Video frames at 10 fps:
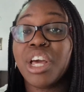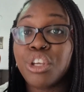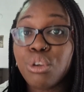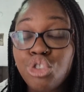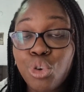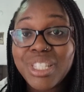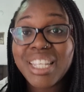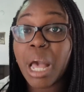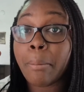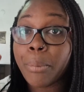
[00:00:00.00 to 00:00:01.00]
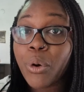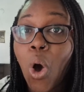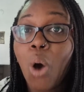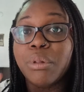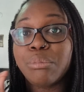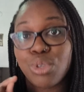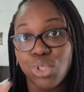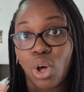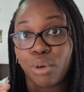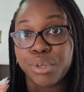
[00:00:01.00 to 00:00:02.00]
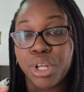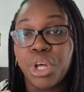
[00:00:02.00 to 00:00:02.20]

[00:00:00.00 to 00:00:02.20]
you're choosing a problem to solve.